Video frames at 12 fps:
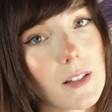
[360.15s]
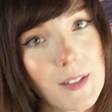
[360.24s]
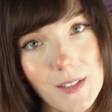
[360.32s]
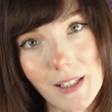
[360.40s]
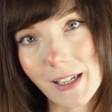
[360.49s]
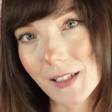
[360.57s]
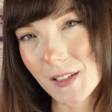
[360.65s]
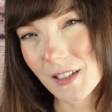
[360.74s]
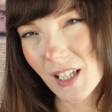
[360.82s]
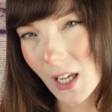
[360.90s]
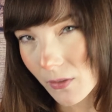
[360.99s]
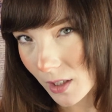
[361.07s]
This site is
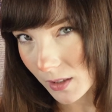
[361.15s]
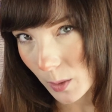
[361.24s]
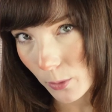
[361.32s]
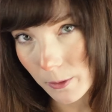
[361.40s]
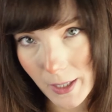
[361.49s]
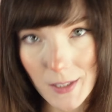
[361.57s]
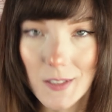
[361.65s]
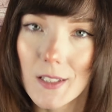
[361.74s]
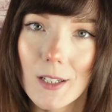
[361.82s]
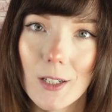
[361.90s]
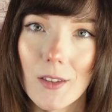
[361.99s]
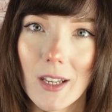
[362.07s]
definitely
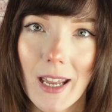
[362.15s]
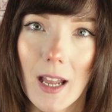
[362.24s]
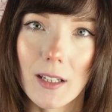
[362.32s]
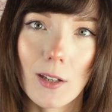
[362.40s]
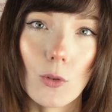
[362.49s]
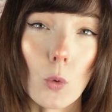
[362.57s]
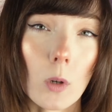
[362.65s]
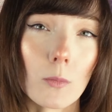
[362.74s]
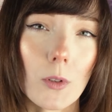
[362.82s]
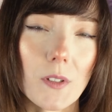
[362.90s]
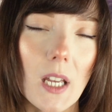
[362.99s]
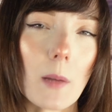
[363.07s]
pricier than any
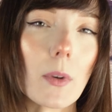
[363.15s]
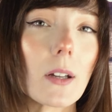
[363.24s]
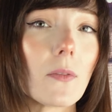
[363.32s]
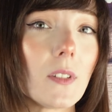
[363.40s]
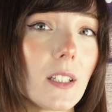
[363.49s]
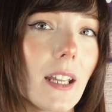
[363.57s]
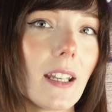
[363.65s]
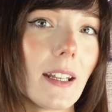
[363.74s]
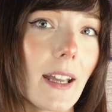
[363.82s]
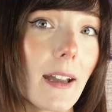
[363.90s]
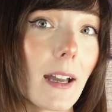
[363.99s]
normal type of dating